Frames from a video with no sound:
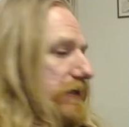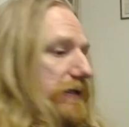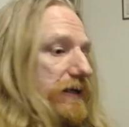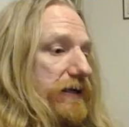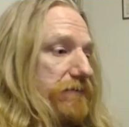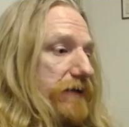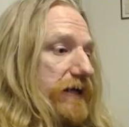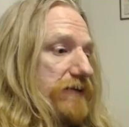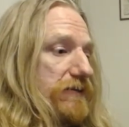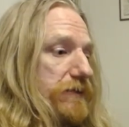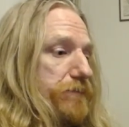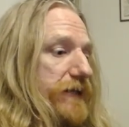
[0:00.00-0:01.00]
I
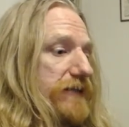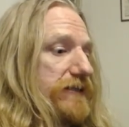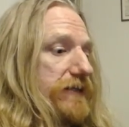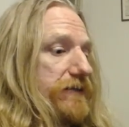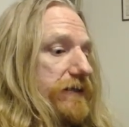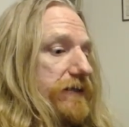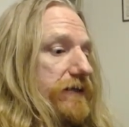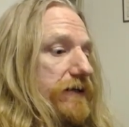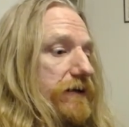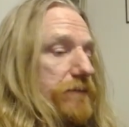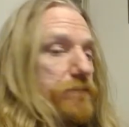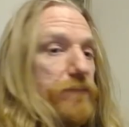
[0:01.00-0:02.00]
actually pity the
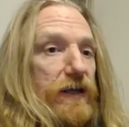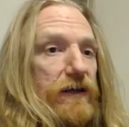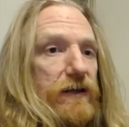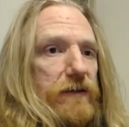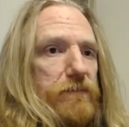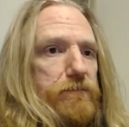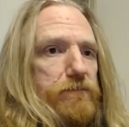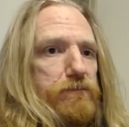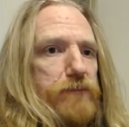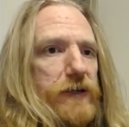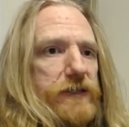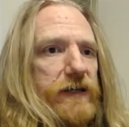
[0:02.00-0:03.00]
uh,
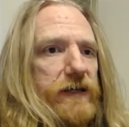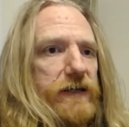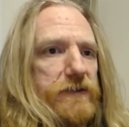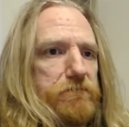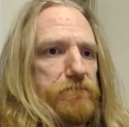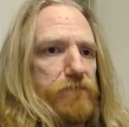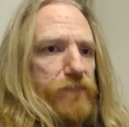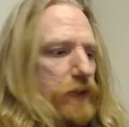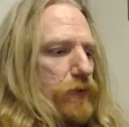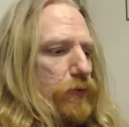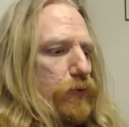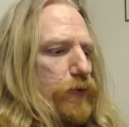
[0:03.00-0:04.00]
butthurt
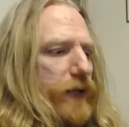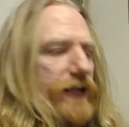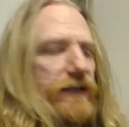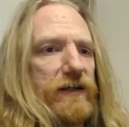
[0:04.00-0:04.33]
wingnut